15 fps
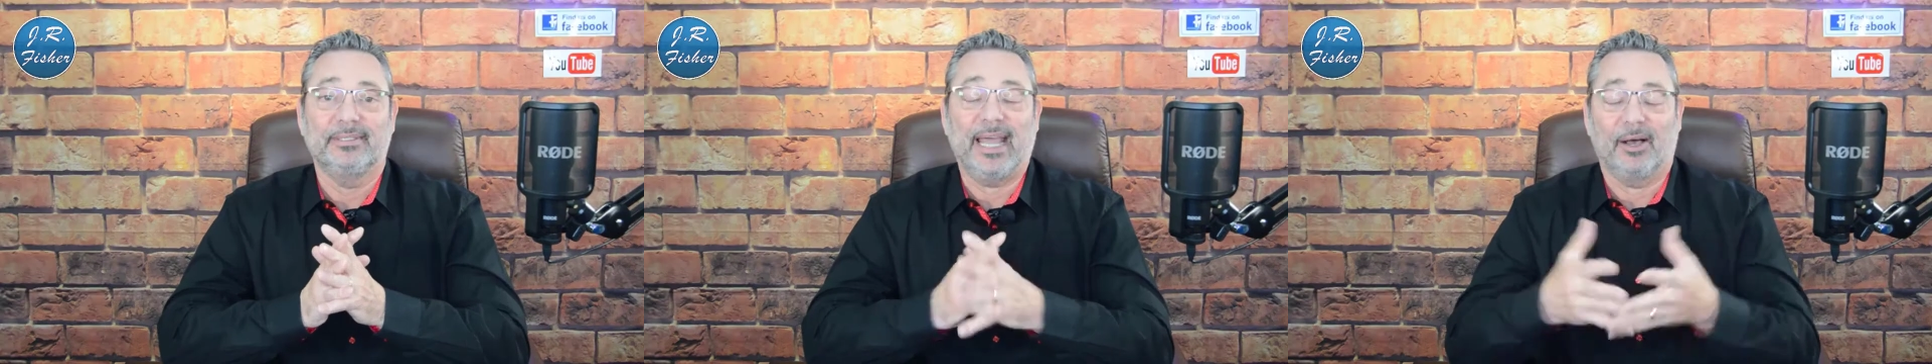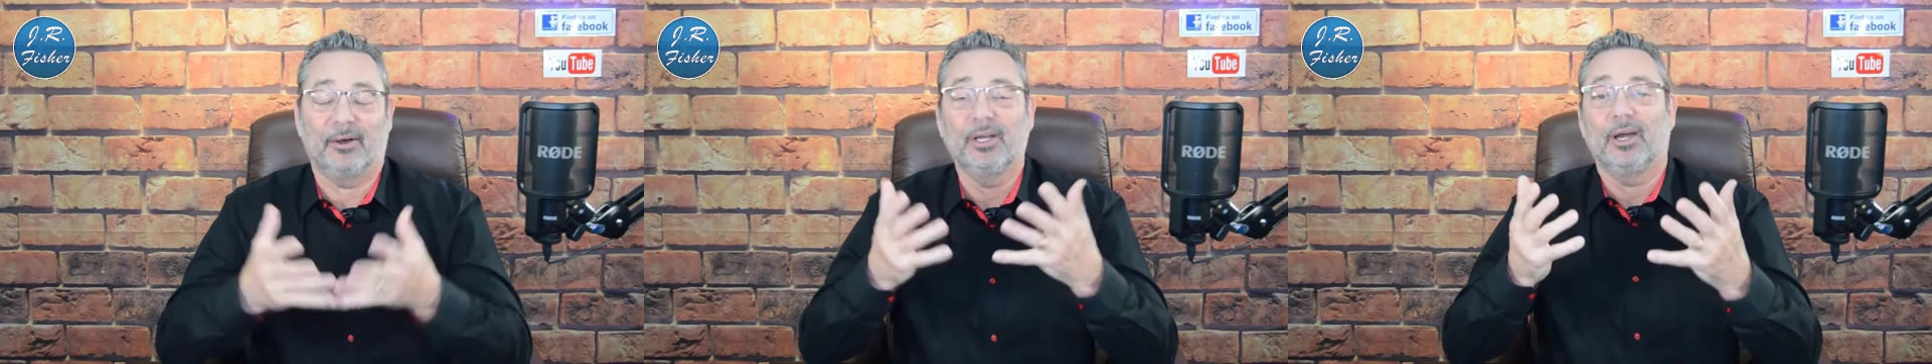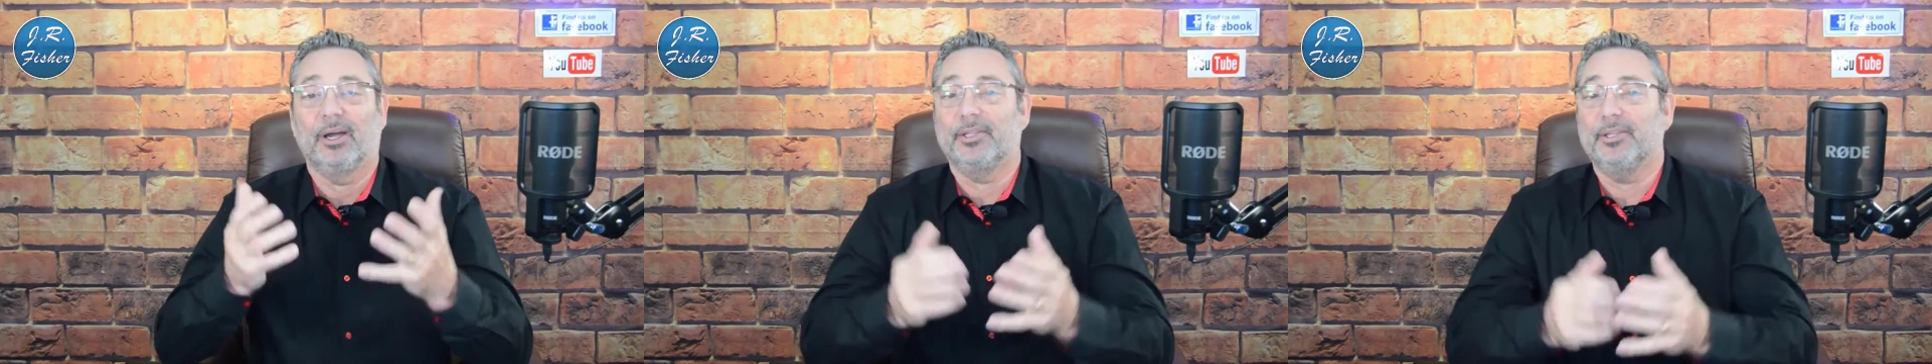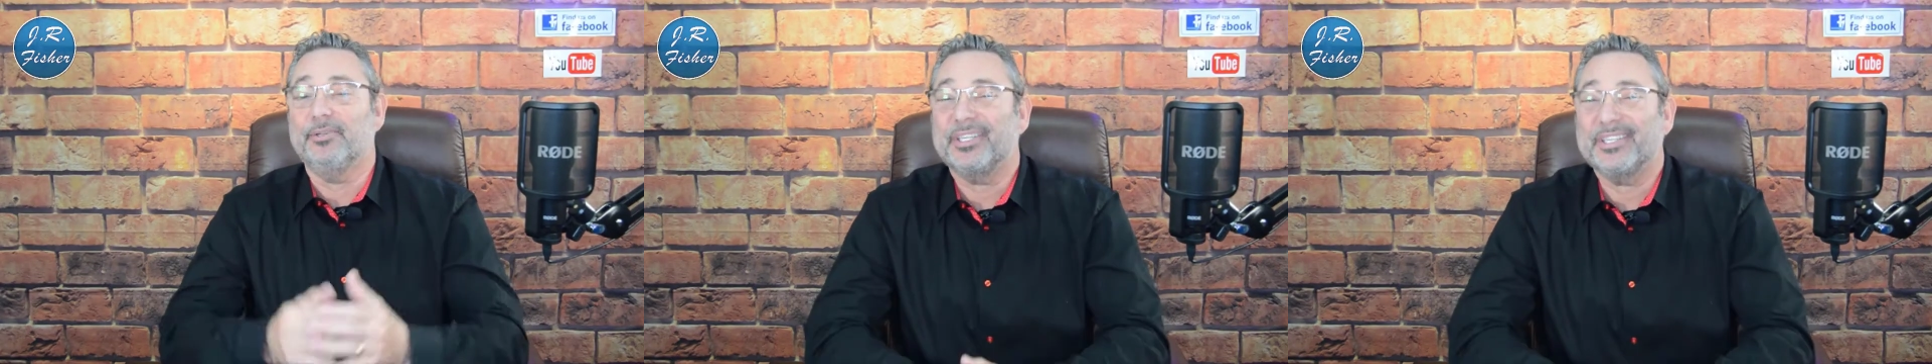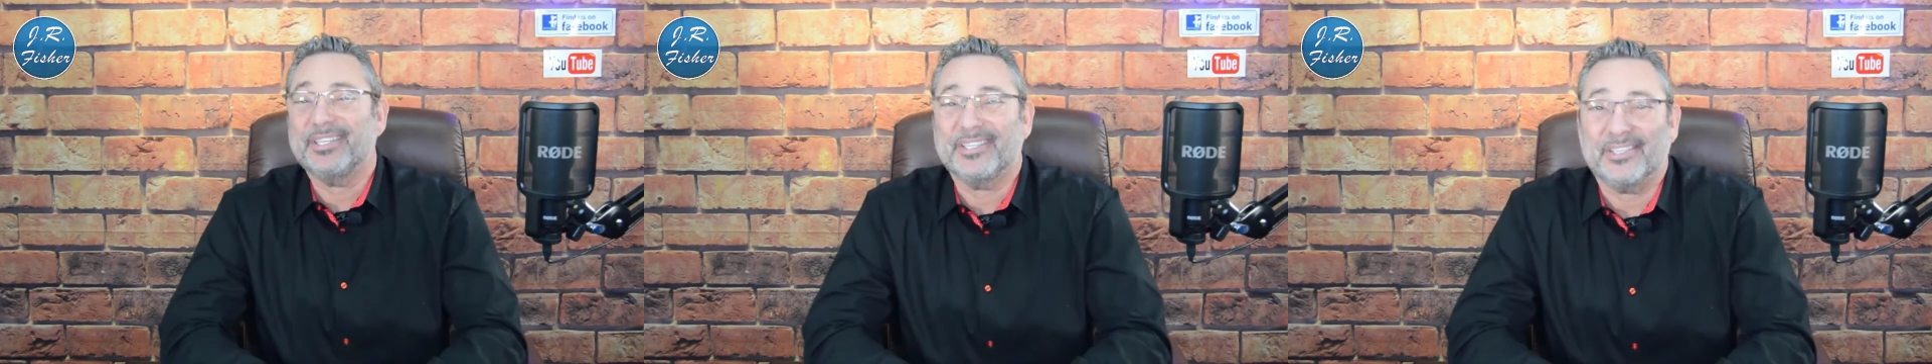Now, are you
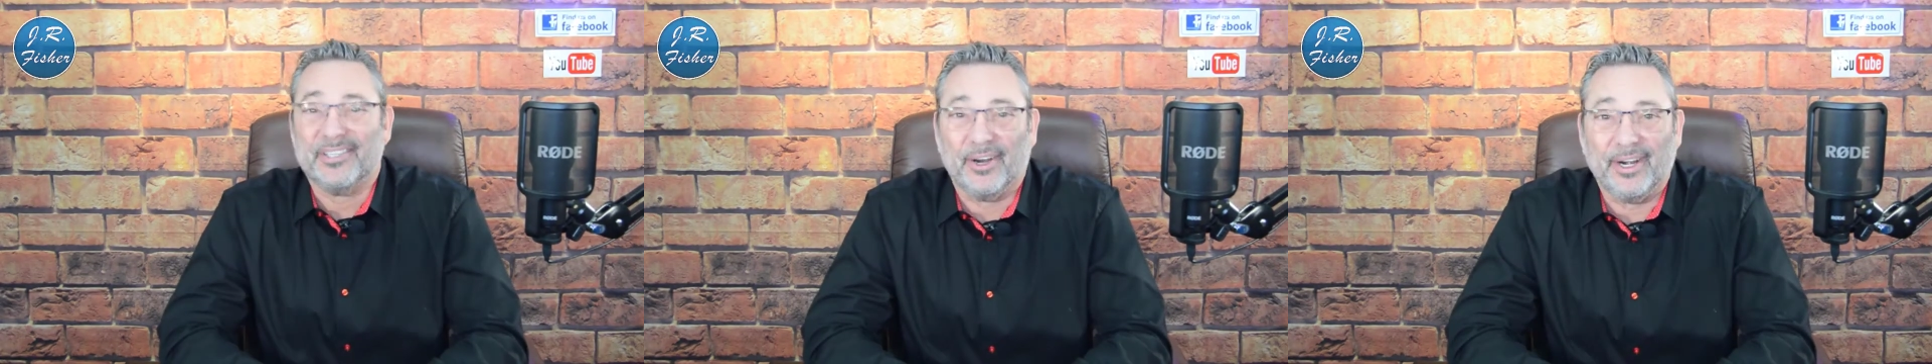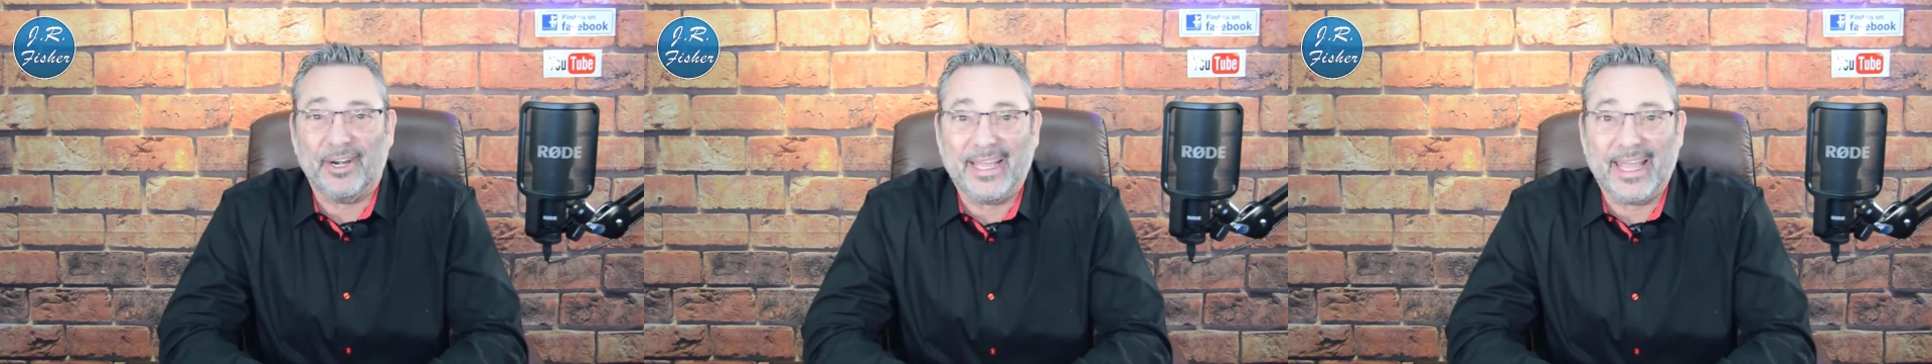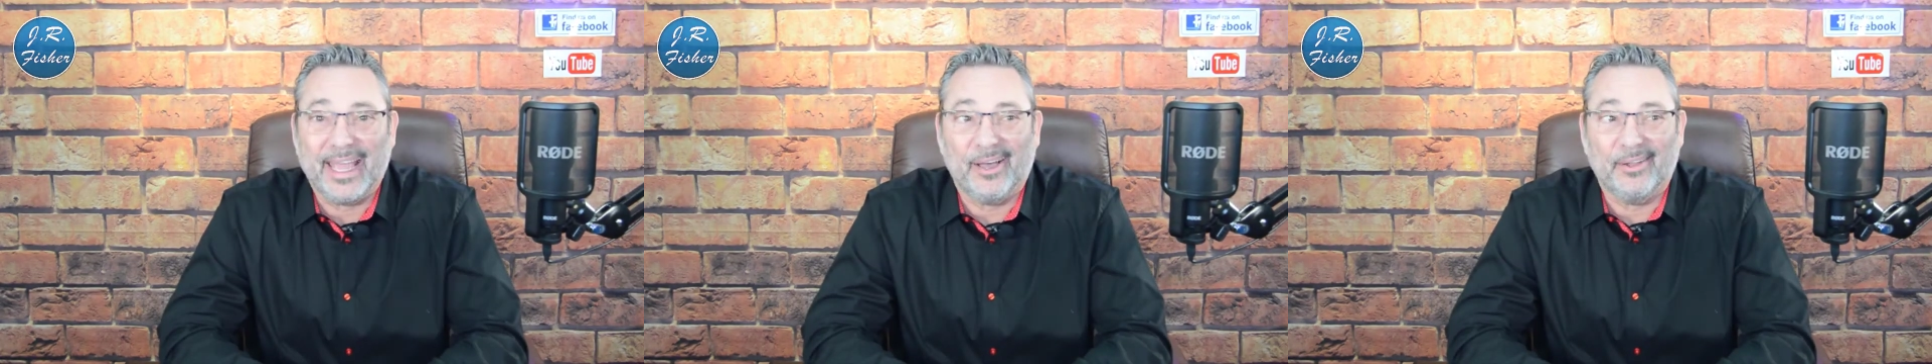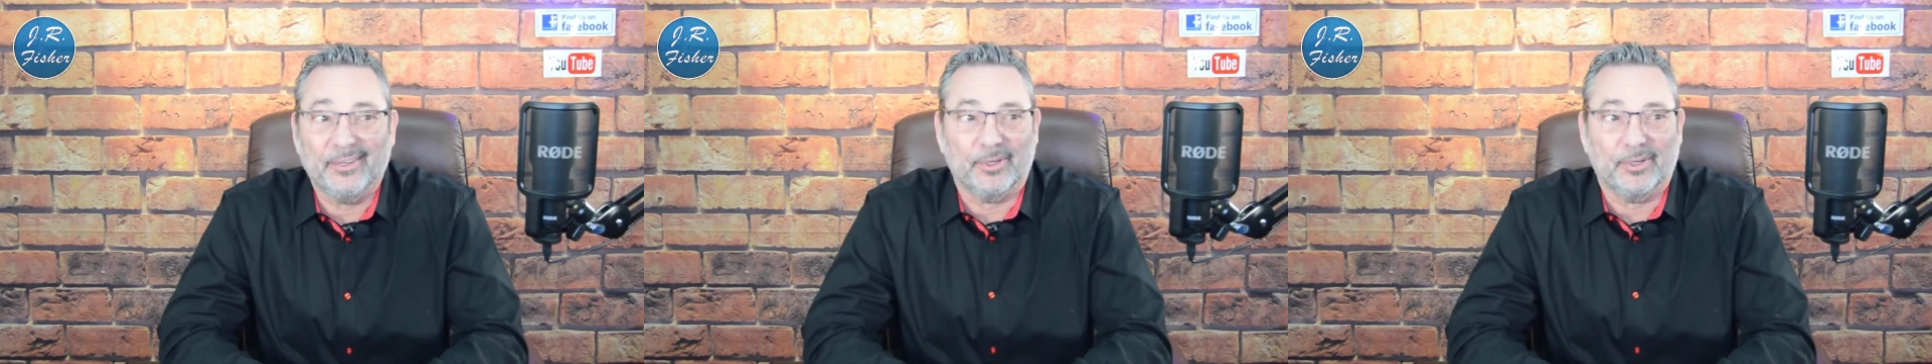just starting out,